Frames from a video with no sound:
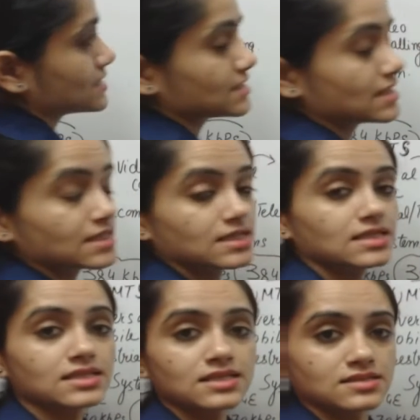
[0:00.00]
This data
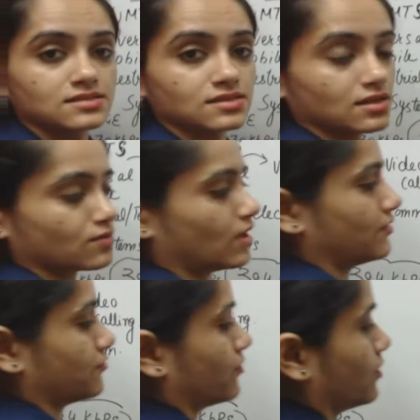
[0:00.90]
rate is
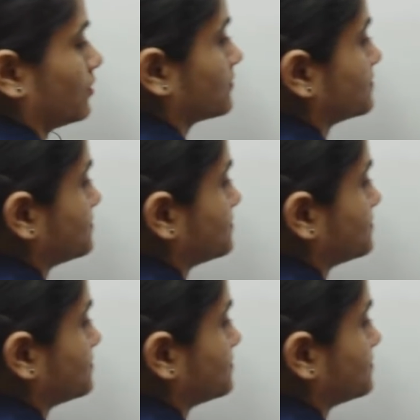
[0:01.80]
required for